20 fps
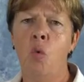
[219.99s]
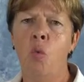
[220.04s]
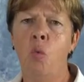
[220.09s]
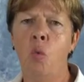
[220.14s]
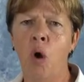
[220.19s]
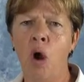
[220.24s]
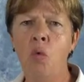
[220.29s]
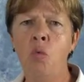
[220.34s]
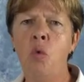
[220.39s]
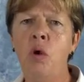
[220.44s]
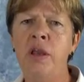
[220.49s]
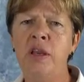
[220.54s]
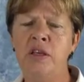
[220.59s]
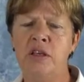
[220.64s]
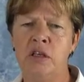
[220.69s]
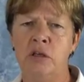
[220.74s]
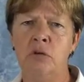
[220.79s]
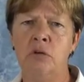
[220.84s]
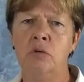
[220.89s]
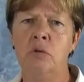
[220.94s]
What we
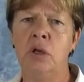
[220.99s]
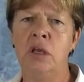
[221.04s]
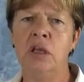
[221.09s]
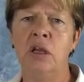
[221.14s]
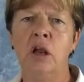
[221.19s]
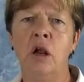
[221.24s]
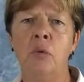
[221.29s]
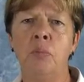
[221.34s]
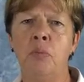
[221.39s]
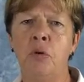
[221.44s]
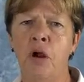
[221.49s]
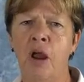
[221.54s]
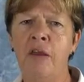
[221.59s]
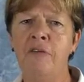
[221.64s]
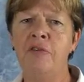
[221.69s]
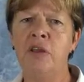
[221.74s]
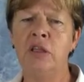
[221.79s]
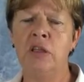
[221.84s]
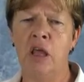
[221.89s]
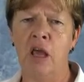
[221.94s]
do in our
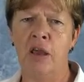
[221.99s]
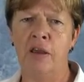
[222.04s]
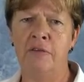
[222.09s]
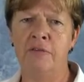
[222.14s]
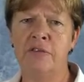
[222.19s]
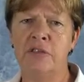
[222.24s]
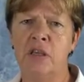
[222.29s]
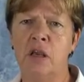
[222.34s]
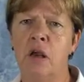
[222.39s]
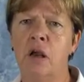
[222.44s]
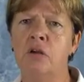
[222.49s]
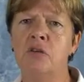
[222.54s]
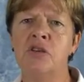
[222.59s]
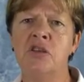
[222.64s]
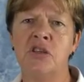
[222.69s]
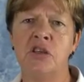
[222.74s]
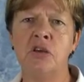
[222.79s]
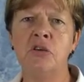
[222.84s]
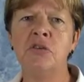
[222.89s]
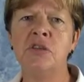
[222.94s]
private lives are
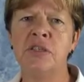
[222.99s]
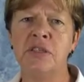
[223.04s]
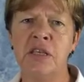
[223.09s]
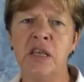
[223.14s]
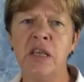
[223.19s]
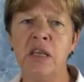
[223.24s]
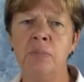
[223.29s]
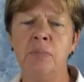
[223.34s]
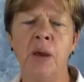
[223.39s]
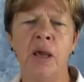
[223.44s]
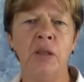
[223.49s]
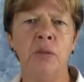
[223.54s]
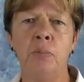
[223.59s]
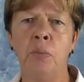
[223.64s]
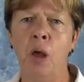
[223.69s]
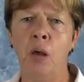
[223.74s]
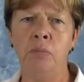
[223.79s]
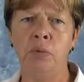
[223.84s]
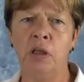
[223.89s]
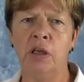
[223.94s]
still seen by the
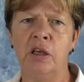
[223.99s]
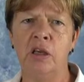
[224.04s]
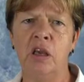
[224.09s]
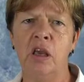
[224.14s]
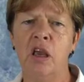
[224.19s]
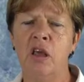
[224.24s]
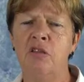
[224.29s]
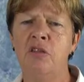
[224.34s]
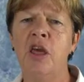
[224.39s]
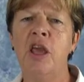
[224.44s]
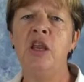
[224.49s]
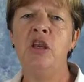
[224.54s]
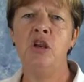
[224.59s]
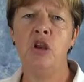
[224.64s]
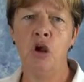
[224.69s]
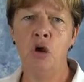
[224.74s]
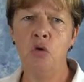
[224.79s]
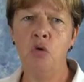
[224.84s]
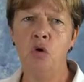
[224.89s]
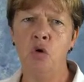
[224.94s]
public. They
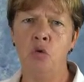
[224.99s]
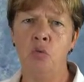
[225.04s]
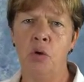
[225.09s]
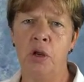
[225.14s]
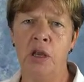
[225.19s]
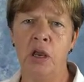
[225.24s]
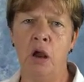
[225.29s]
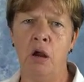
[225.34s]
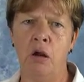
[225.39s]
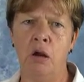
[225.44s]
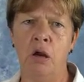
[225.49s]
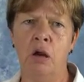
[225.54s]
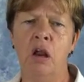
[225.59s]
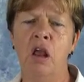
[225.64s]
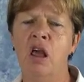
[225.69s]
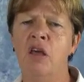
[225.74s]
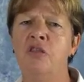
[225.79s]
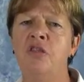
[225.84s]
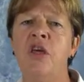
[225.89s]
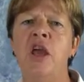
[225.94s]
know who we are.
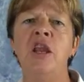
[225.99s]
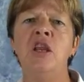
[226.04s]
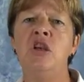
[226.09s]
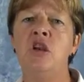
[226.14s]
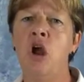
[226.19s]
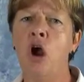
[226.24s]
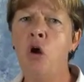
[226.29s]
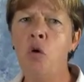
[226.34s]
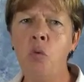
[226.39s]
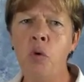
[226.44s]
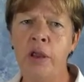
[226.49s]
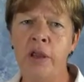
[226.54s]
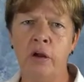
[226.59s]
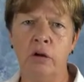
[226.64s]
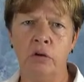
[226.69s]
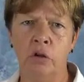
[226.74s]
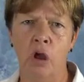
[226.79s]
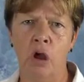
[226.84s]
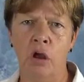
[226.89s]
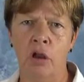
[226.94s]
They know we
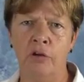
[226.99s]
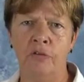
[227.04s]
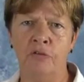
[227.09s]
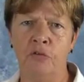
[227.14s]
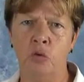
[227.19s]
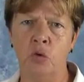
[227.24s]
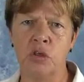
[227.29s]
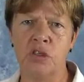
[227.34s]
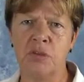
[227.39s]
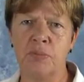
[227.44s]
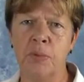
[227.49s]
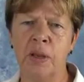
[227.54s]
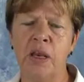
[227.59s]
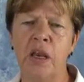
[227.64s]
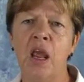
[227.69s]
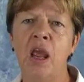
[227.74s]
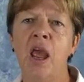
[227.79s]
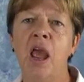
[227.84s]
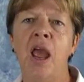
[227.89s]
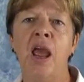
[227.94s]
are law
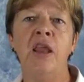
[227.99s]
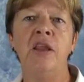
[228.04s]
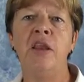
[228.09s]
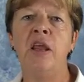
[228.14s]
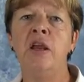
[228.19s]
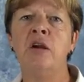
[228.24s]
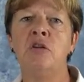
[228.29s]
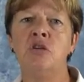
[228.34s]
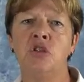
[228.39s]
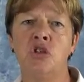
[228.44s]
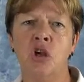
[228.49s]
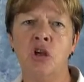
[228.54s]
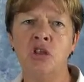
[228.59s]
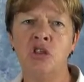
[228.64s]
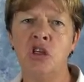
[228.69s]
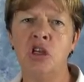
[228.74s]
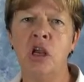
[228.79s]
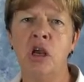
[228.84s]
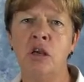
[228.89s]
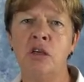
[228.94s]
enforcement, and they are
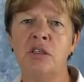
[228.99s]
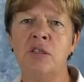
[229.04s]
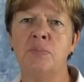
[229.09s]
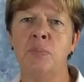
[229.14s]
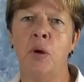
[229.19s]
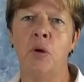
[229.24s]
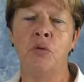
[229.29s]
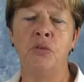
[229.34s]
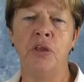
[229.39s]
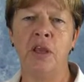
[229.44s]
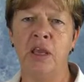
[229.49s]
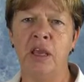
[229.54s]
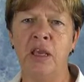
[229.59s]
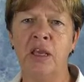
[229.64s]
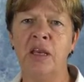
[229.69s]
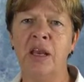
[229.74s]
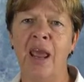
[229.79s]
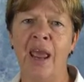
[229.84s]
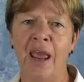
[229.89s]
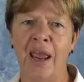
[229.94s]
judging us both
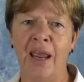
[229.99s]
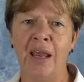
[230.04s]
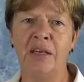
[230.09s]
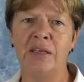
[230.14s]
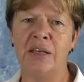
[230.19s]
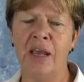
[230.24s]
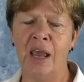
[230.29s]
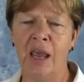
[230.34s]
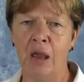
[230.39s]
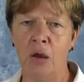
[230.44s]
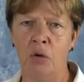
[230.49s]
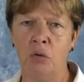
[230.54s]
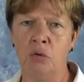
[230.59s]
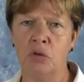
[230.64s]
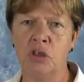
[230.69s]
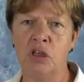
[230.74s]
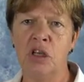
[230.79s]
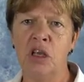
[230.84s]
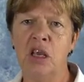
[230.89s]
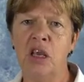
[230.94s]
in and
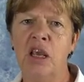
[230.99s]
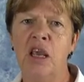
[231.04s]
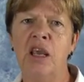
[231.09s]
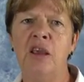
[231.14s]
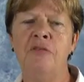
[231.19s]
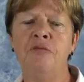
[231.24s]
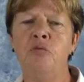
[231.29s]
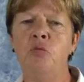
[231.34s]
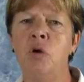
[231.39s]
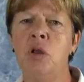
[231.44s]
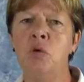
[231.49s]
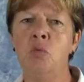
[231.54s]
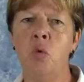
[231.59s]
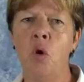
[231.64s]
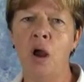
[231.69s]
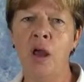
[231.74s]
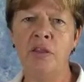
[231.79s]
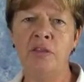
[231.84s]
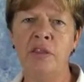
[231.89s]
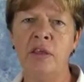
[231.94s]
out. If we
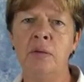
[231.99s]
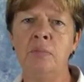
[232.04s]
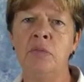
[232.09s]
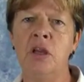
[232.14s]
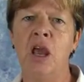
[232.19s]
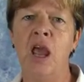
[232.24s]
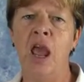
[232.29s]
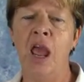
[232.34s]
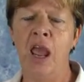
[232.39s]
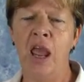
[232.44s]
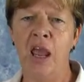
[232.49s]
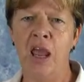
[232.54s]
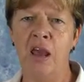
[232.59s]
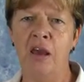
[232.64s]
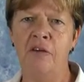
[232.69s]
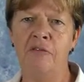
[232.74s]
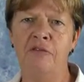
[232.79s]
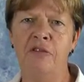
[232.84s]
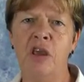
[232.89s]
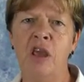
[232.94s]
want them to
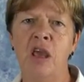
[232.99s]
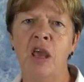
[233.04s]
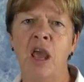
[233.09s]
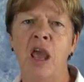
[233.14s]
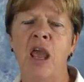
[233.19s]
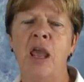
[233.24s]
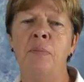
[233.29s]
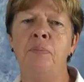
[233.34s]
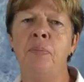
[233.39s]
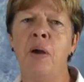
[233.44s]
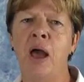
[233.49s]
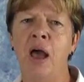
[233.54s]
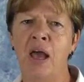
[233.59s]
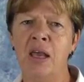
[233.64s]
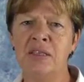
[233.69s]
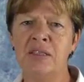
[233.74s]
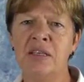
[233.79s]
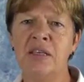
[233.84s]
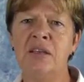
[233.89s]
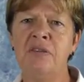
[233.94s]
have a
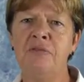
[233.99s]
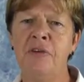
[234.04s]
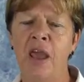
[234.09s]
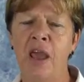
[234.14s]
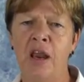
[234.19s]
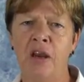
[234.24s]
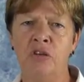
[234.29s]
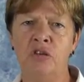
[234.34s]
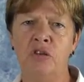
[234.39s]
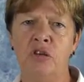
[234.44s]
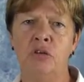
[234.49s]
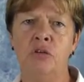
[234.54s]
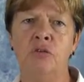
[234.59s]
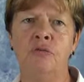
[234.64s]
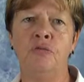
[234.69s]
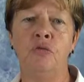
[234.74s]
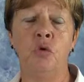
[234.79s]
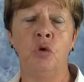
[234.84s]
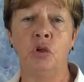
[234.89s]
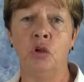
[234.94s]
positive
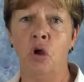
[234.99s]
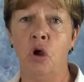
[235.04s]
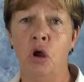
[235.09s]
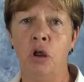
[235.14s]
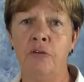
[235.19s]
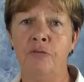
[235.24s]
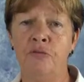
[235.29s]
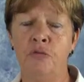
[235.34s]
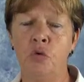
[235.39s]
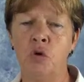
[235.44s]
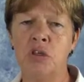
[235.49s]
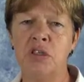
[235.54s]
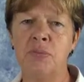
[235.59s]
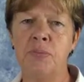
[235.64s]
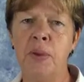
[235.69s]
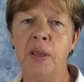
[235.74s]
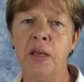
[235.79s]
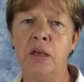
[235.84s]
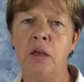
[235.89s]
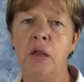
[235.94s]
attitude for law
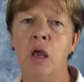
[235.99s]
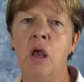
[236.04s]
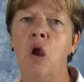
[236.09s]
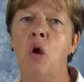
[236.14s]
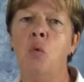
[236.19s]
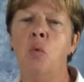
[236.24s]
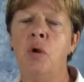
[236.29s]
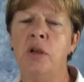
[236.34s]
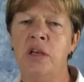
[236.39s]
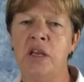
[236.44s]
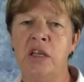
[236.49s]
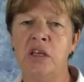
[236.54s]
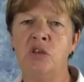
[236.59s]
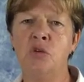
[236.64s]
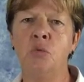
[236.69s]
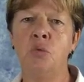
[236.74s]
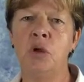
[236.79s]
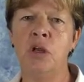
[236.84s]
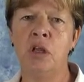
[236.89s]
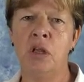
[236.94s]
enforcement, we need
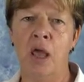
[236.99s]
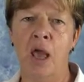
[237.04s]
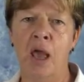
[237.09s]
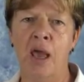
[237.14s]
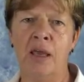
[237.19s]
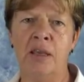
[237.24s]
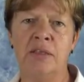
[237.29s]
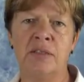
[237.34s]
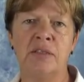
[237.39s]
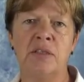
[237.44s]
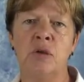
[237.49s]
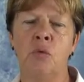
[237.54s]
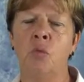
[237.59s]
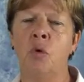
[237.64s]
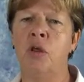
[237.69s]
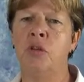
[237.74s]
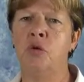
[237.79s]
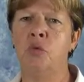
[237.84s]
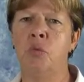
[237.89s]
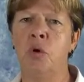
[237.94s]
to realize that
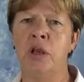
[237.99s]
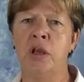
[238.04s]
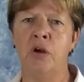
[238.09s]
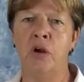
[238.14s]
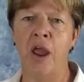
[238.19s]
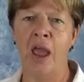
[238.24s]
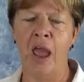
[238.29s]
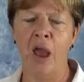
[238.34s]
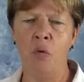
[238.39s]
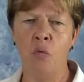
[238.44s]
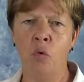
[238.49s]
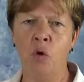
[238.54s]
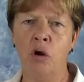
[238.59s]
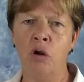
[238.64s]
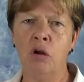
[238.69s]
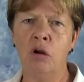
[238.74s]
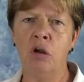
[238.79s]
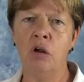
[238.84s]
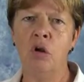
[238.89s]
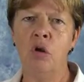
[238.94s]
whether we are at
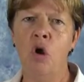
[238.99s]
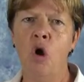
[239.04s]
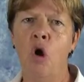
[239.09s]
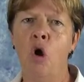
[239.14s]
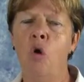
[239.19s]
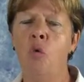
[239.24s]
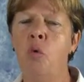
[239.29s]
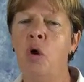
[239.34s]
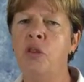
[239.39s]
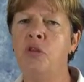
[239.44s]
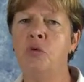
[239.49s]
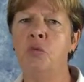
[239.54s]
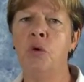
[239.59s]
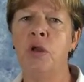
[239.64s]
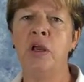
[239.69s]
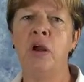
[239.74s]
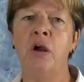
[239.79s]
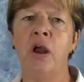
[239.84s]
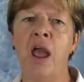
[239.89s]
work or whether we